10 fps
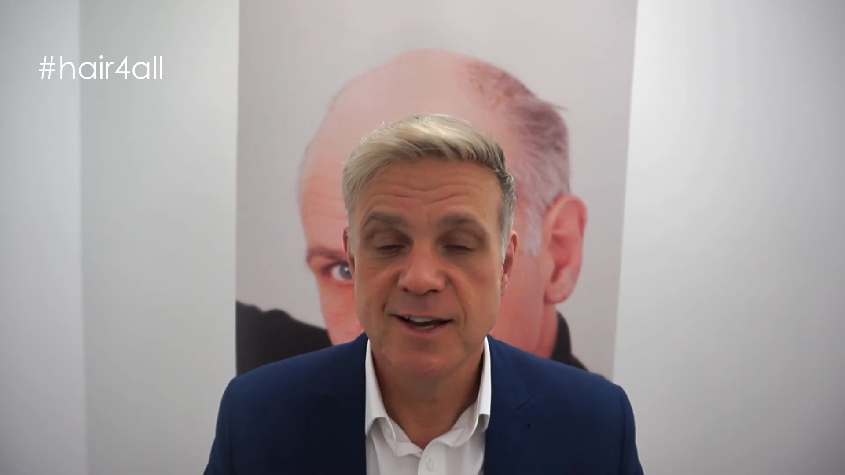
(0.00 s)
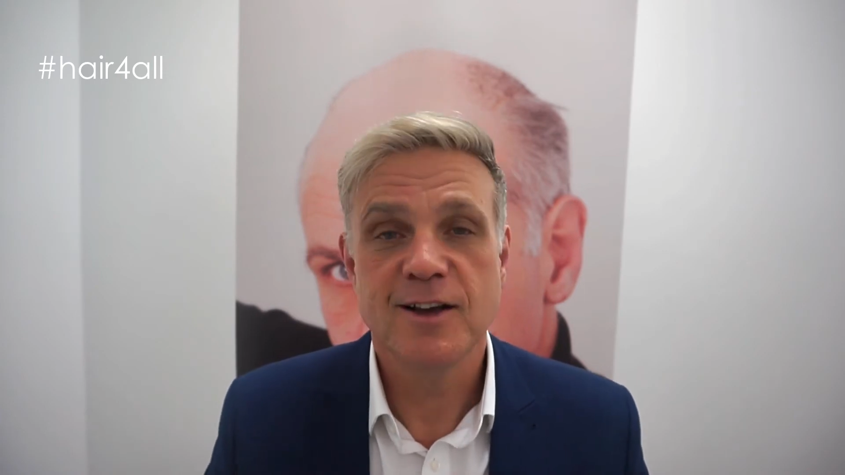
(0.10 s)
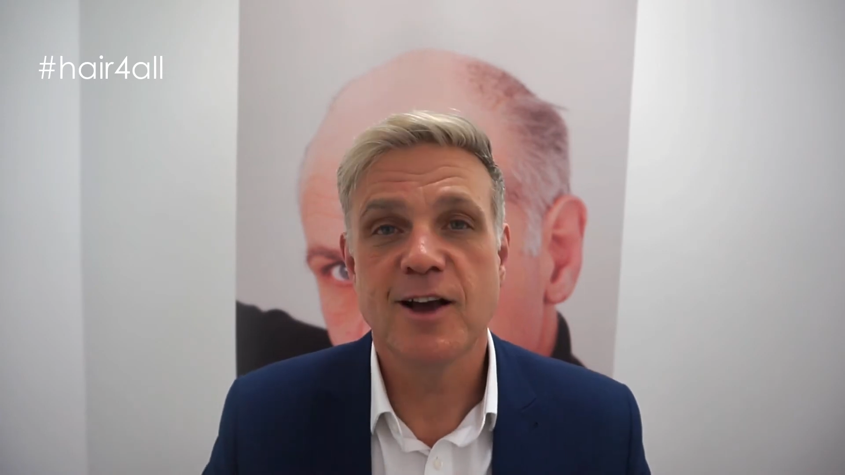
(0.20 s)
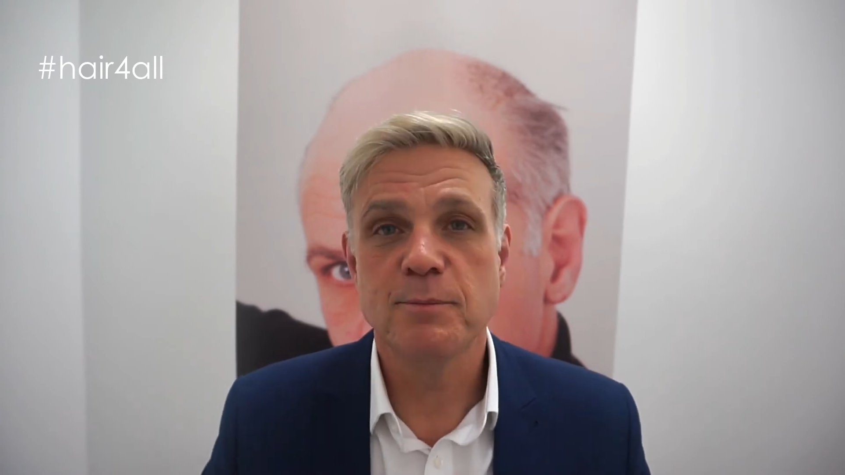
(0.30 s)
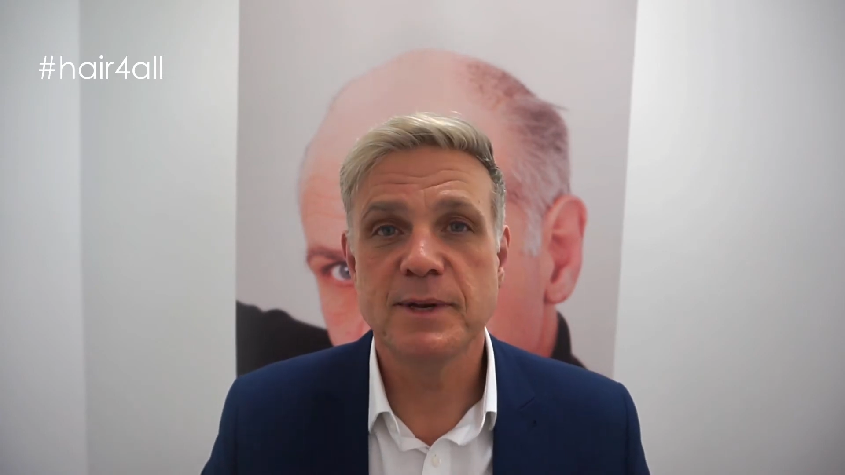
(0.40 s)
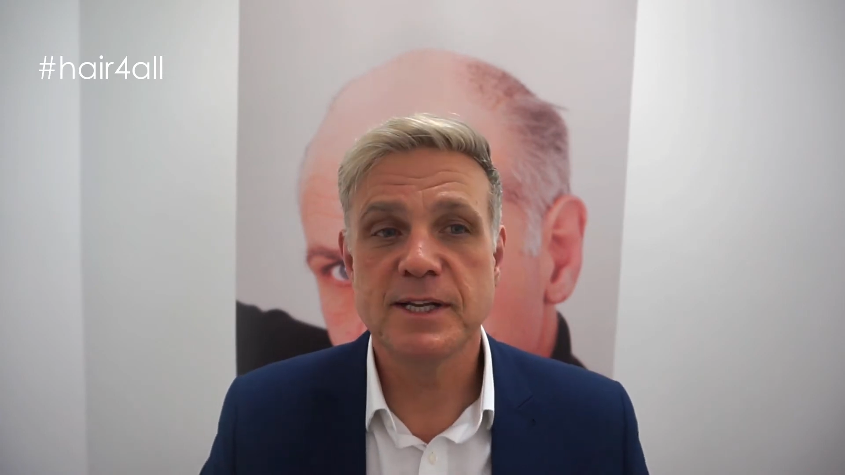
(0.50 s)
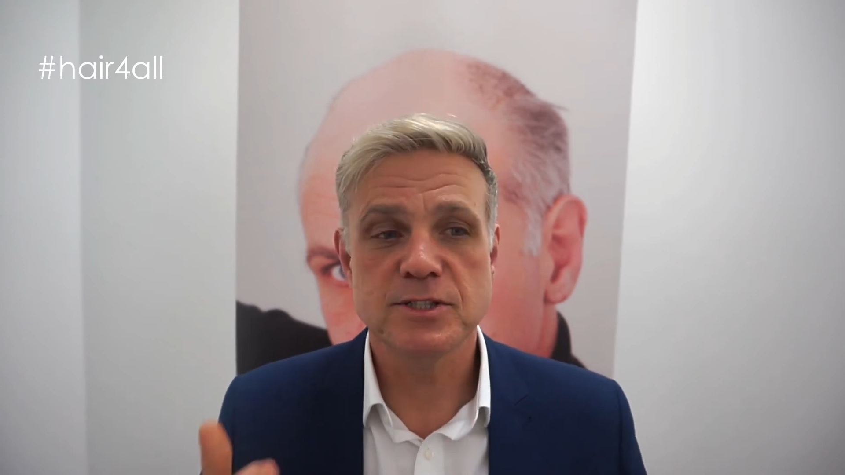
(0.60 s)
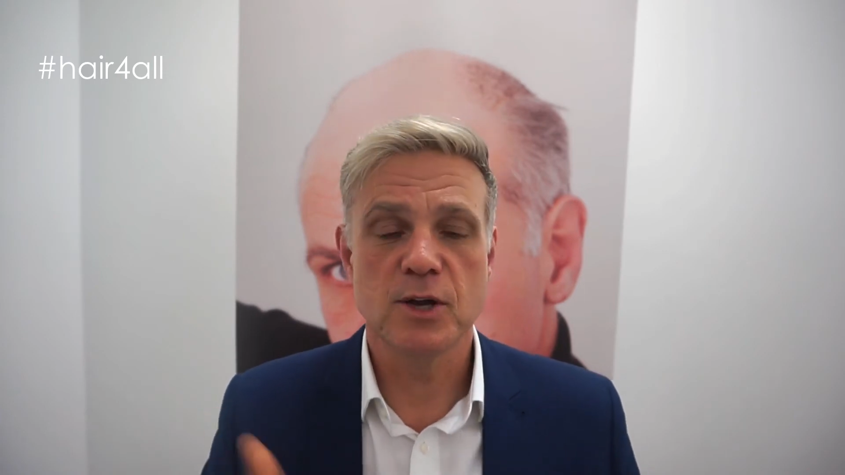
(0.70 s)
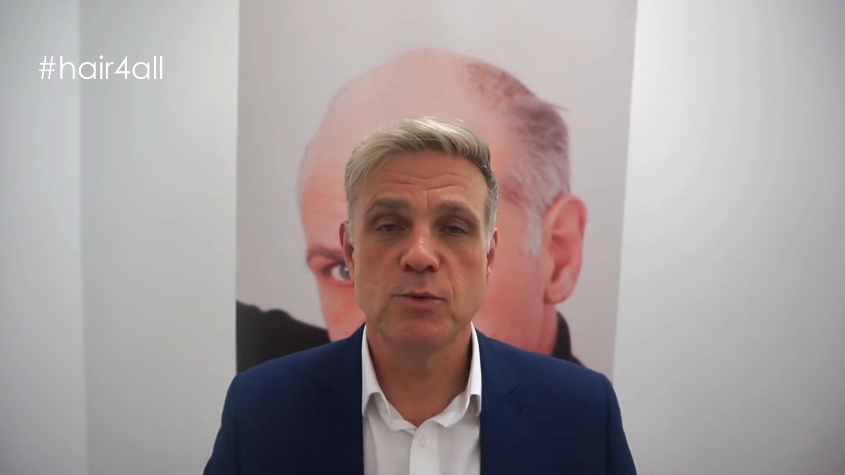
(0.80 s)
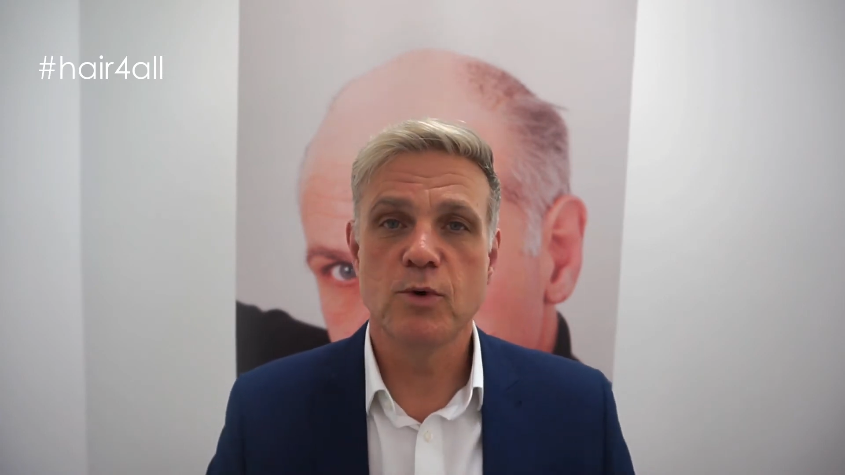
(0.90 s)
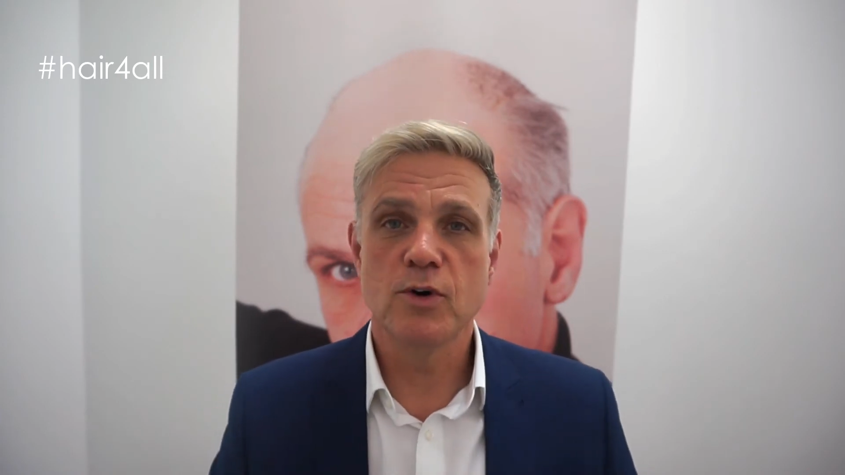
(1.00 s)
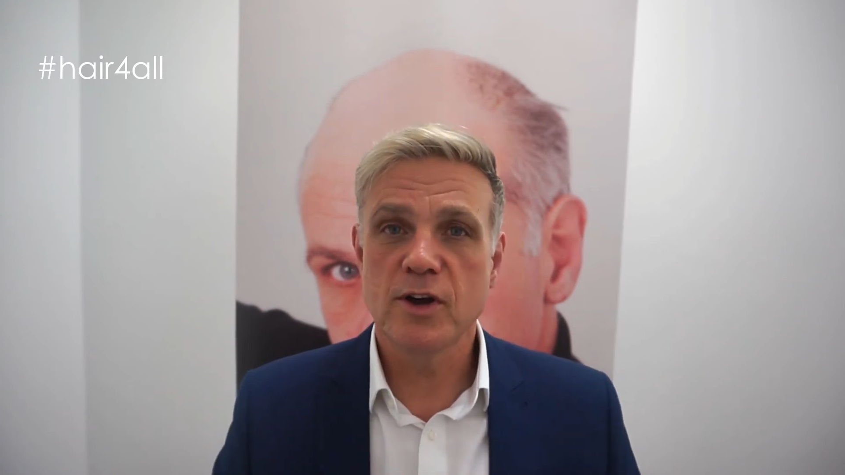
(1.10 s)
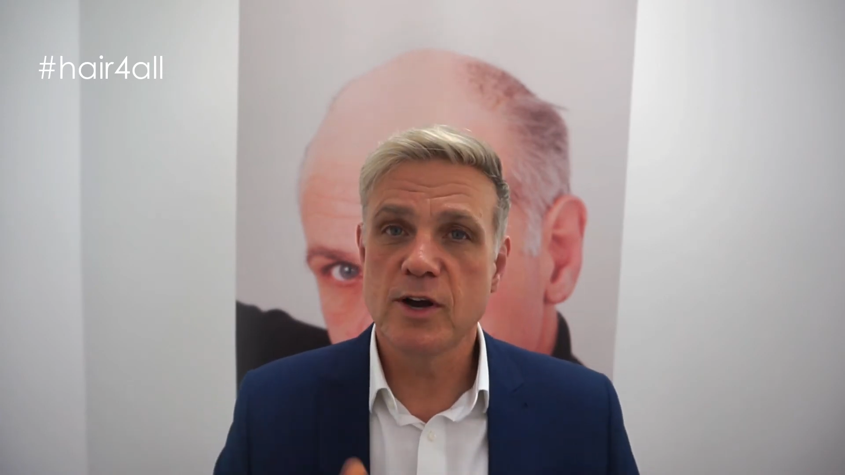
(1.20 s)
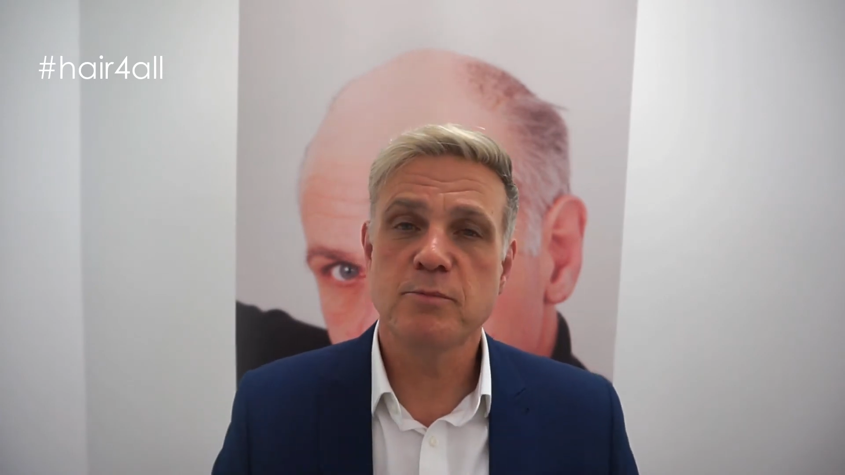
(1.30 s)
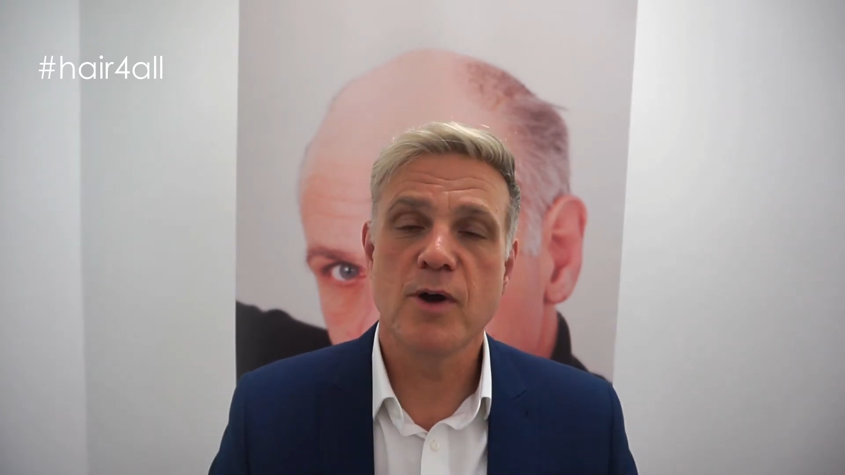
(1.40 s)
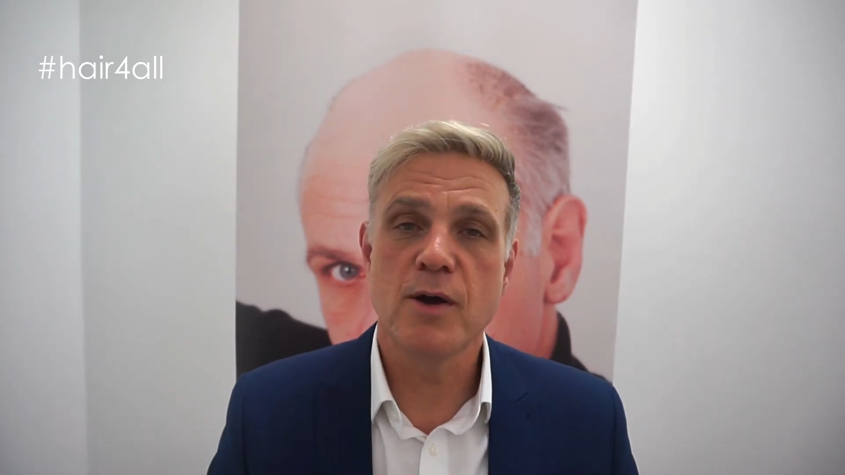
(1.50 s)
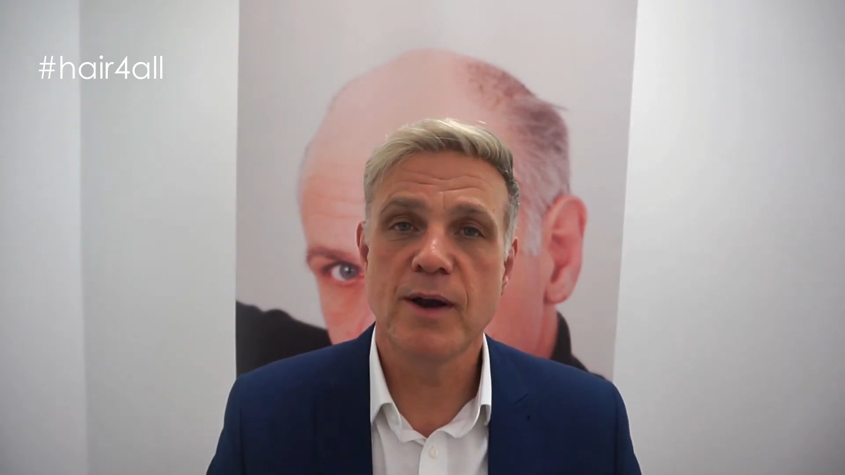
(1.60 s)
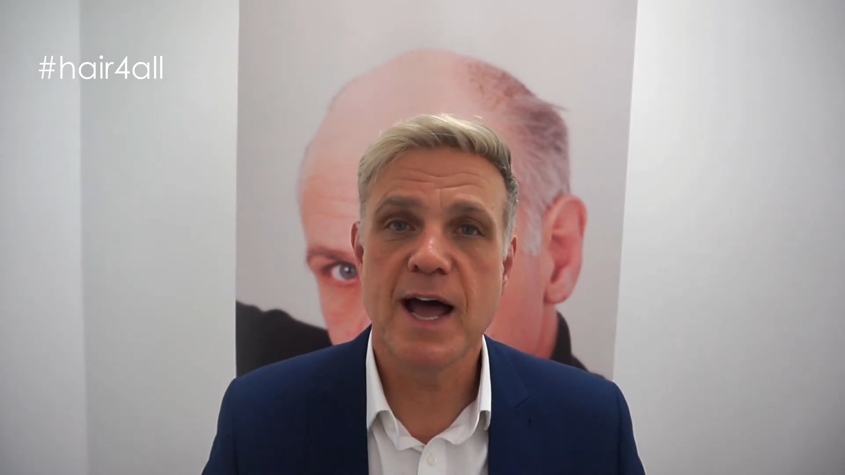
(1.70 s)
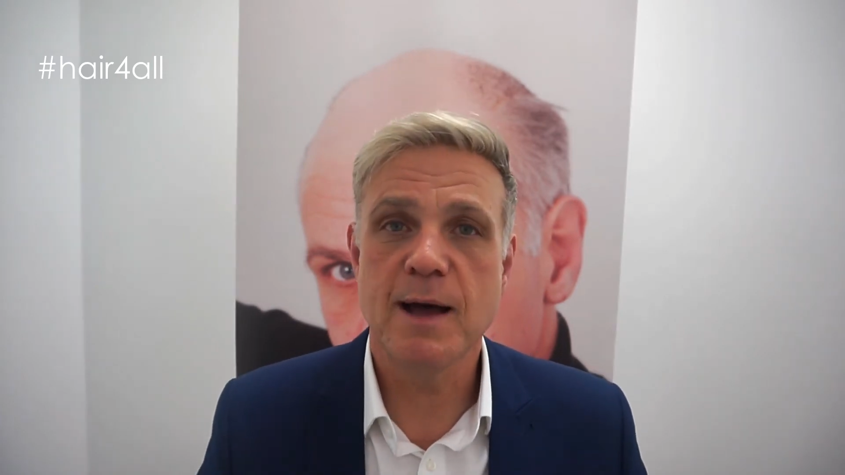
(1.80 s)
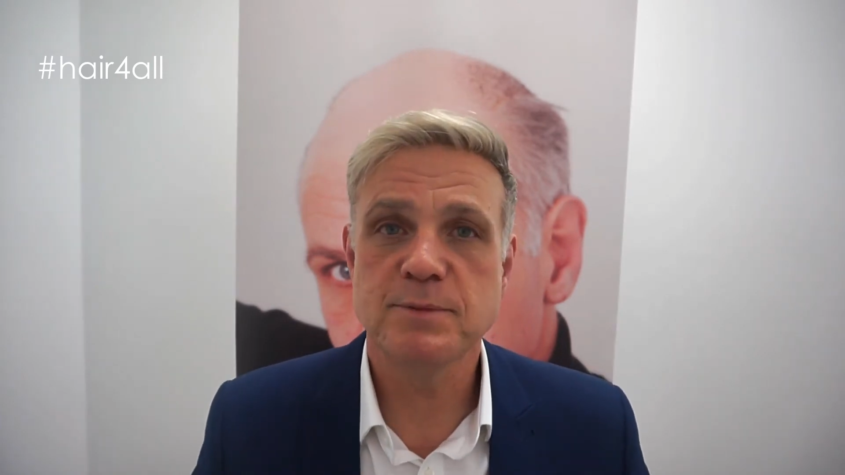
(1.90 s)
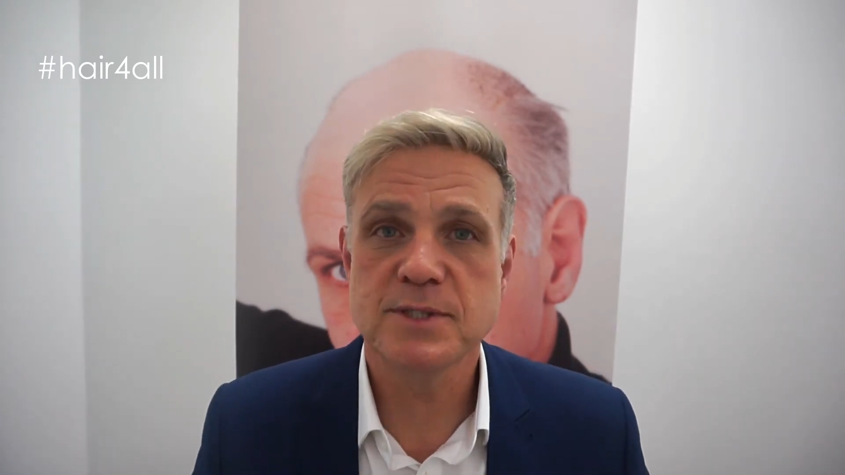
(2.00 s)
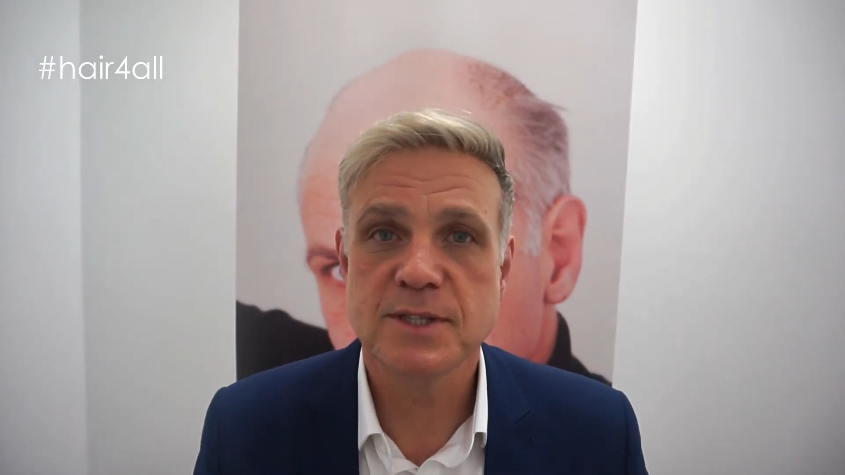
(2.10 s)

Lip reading: Companies like Walker, ProLabs.